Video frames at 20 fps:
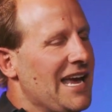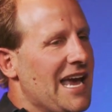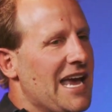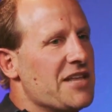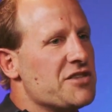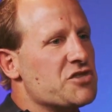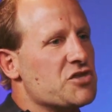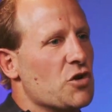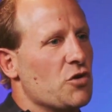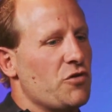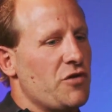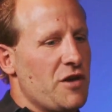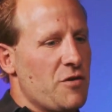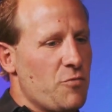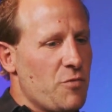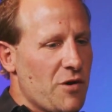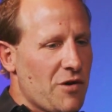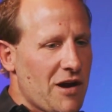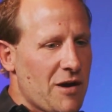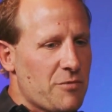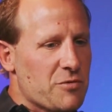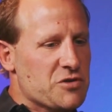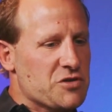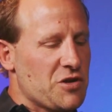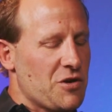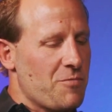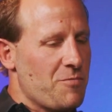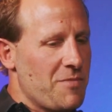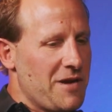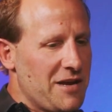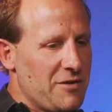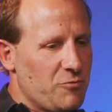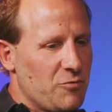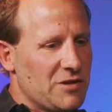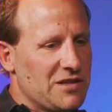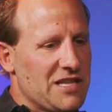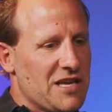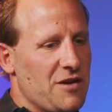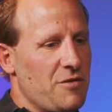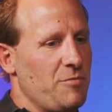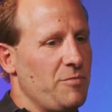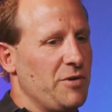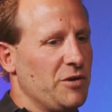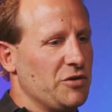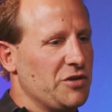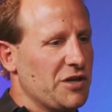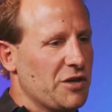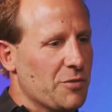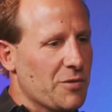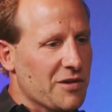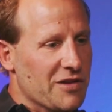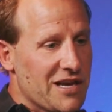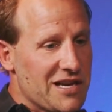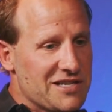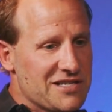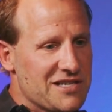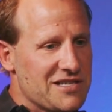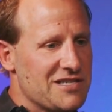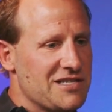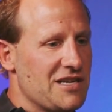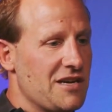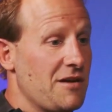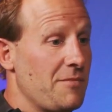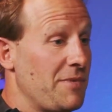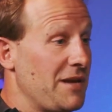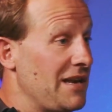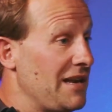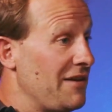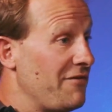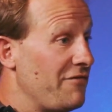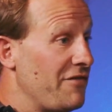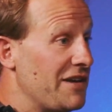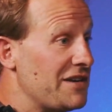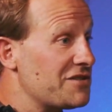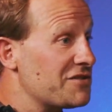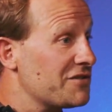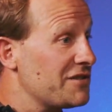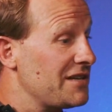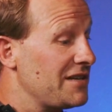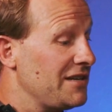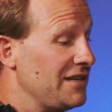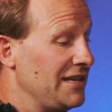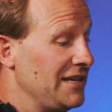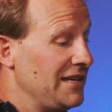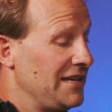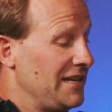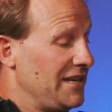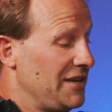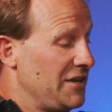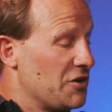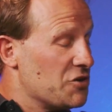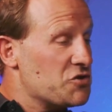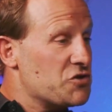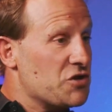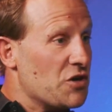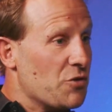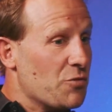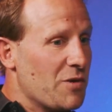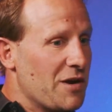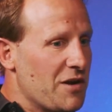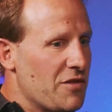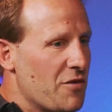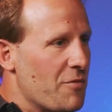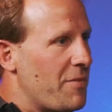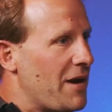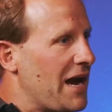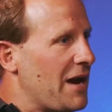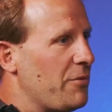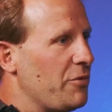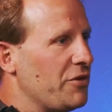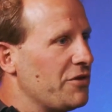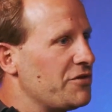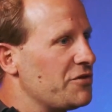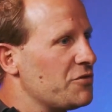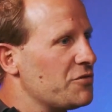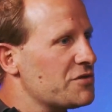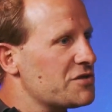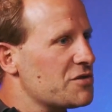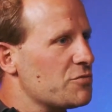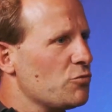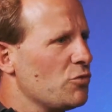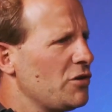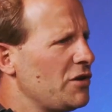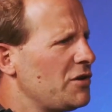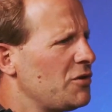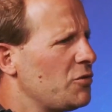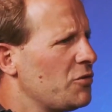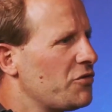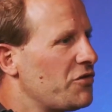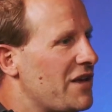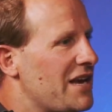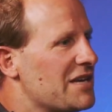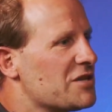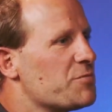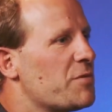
And so then we were able to start meeting with them, building a relationship, and eventually, you know, start reading the Bible and doing some really cool things.